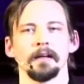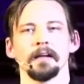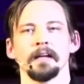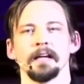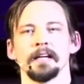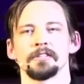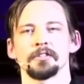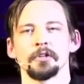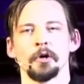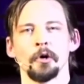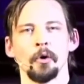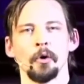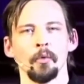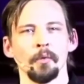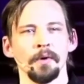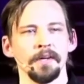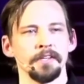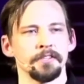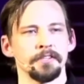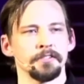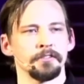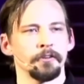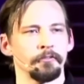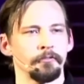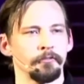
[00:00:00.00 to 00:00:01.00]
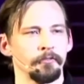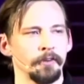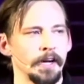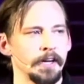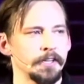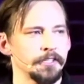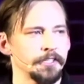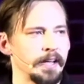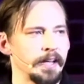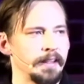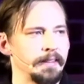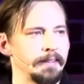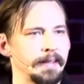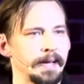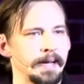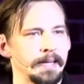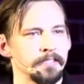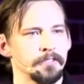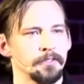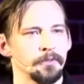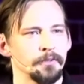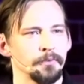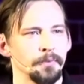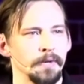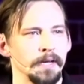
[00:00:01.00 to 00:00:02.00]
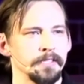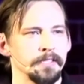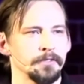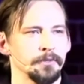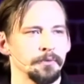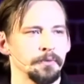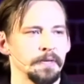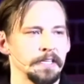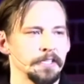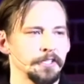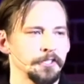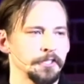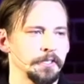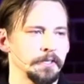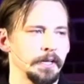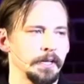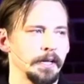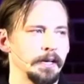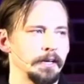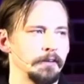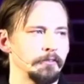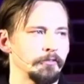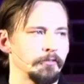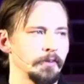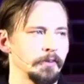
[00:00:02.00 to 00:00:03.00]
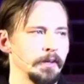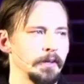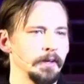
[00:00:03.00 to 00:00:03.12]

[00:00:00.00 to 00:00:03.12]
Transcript: it's always so fresh, and that's the resurrection life.